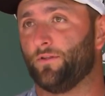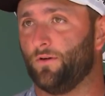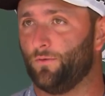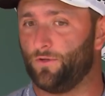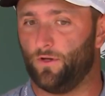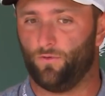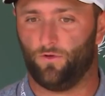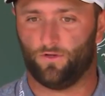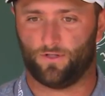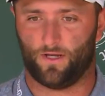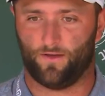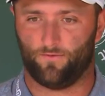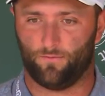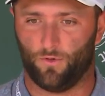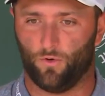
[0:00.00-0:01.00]
I was able to
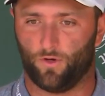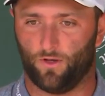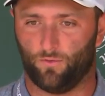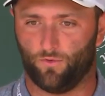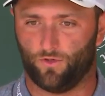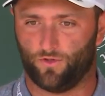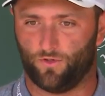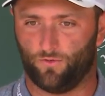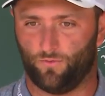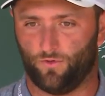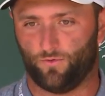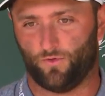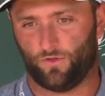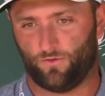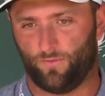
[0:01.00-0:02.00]
save a bogey,
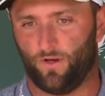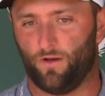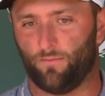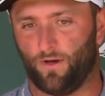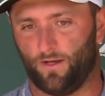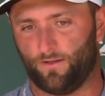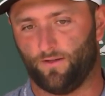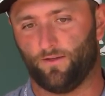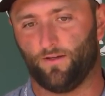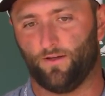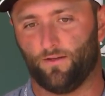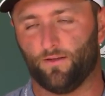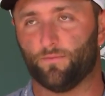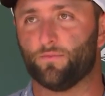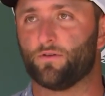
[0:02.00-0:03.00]
which was minimizing
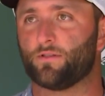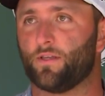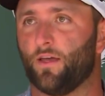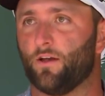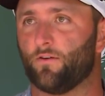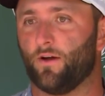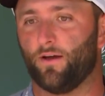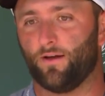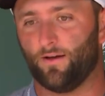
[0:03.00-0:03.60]
the mistake, right?